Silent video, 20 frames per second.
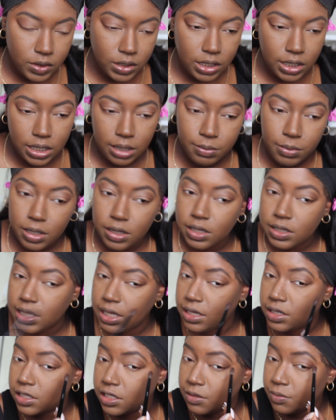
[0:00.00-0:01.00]
And I'm gonna
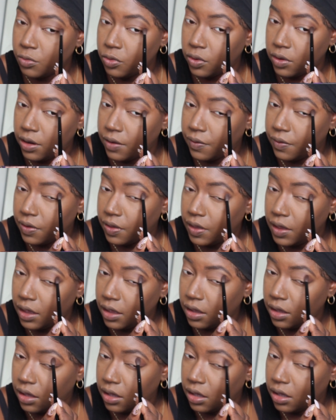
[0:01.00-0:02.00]
take some more of
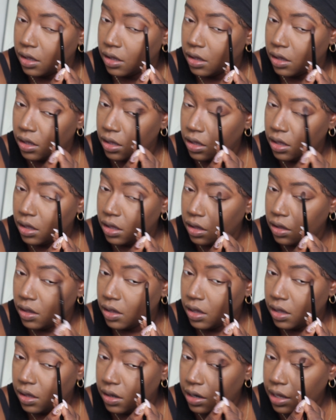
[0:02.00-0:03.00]
Thick
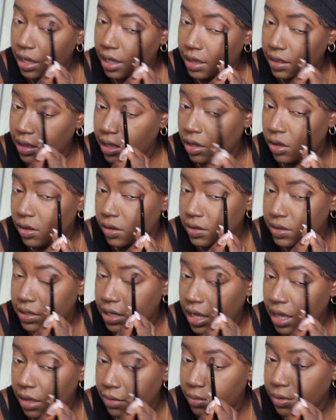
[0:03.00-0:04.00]
and add that on
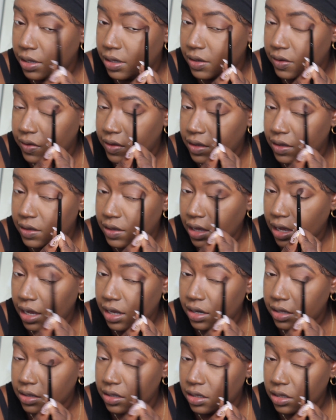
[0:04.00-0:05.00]
top because this
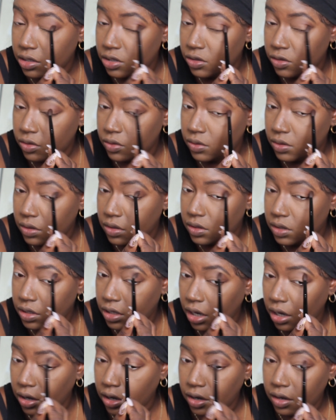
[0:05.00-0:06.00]
side is a little
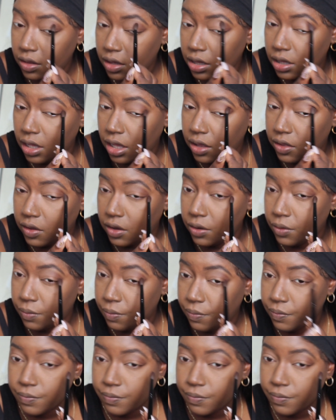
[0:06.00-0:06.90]
darker than the other.